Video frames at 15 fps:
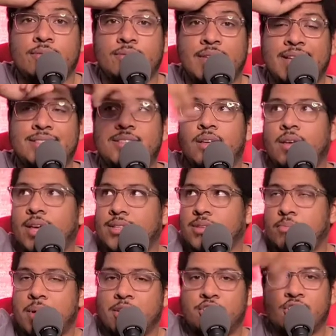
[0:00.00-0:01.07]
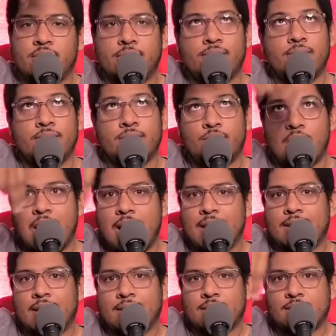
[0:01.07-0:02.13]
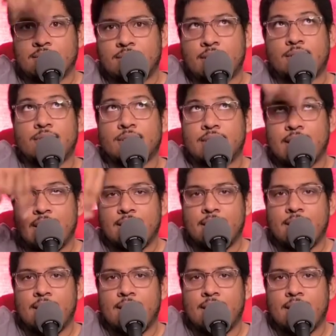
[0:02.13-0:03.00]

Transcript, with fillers: It's a it's a pendulum ride like this that goes like that.